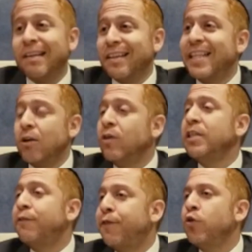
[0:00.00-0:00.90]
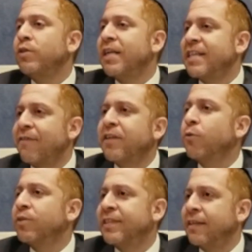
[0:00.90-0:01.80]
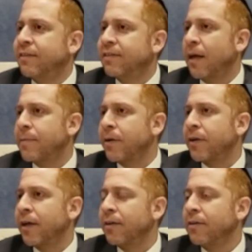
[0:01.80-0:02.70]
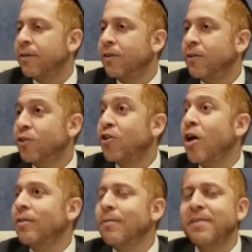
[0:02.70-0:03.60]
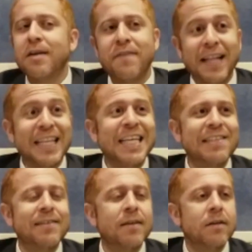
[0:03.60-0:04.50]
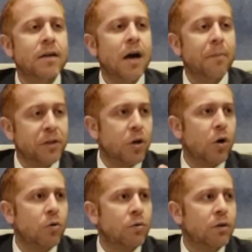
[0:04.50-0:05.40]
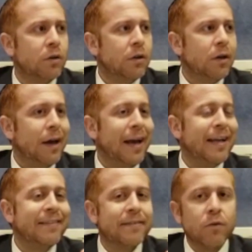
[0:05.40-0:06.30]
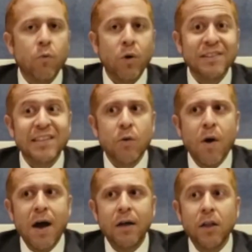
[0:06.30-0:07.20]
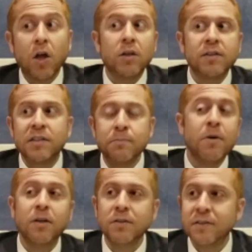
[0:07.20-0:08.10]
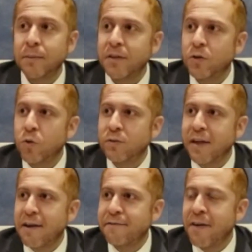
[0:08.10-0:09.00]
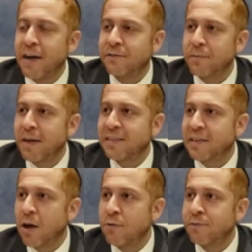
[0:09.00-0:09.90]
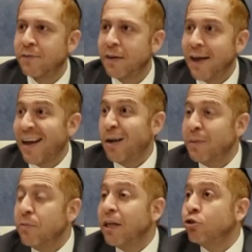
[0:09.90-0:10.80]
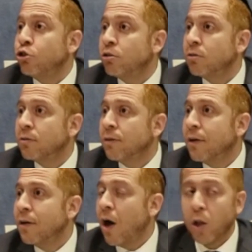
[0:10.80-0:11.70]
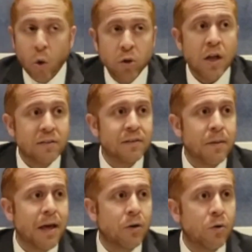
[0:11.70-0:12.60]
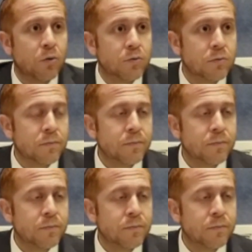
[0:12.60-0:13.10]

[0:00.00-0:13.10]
literally a few days after he was sent to Siberia. So he thought to himself, at least I'm going to go and once in a while I'll smuggle some of the gold that I find for myself and I'll be rich. I'll hold on to some of that gold.